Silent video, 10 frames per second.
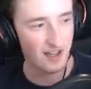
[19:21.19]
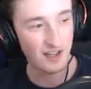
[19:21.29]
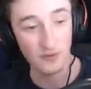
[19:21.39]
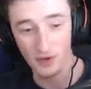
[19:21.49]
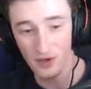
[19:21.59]
I
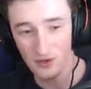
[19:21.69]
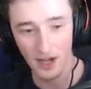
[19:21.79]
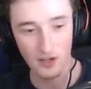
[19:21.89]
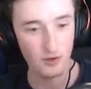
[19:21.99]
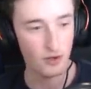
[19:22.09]
don't know.
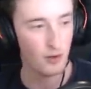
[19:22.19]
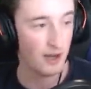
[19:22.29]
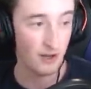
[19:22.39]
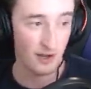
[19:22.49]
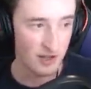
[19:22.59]
I don't know. I
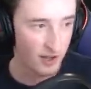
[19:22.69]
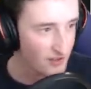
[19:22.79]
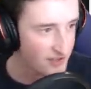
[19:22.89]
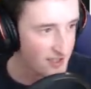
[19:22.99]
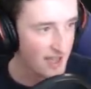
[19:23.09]
don't have the
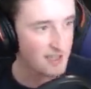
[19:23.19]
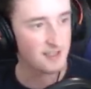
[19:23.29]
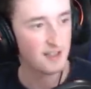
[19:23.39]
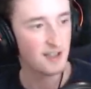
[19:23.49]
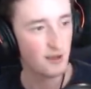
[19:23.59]
answer to that,
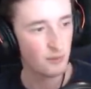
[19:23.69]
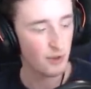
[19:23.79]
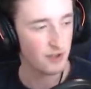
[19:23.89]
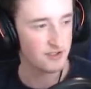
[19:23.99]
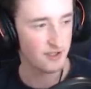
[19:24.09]

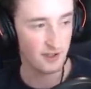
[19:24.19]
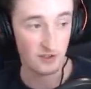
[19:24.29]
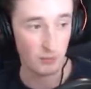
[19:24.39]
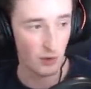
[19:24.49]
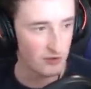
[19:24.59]
but uh,
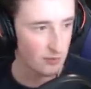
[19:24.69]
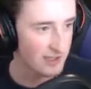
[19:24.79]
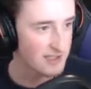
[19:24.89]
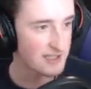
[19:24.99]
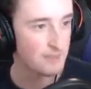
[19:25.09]
it's
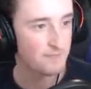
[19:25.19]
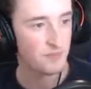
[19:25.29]
possibility.